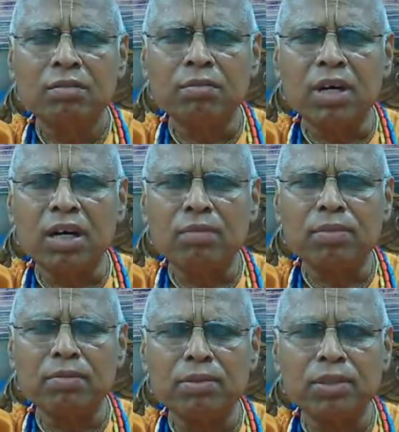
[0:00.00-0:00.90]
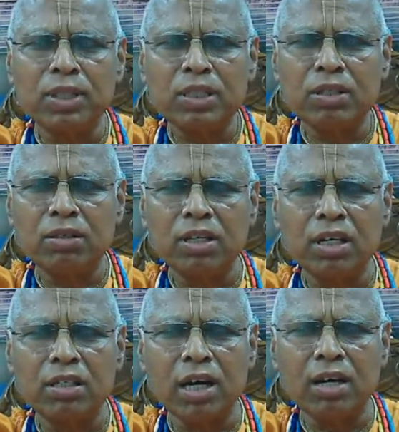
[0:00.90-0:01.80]
Mahaprabhu is going
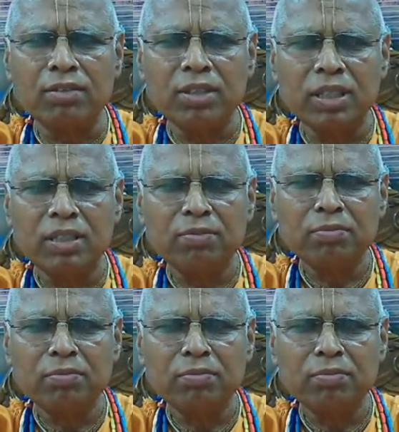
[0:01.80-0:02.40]
around,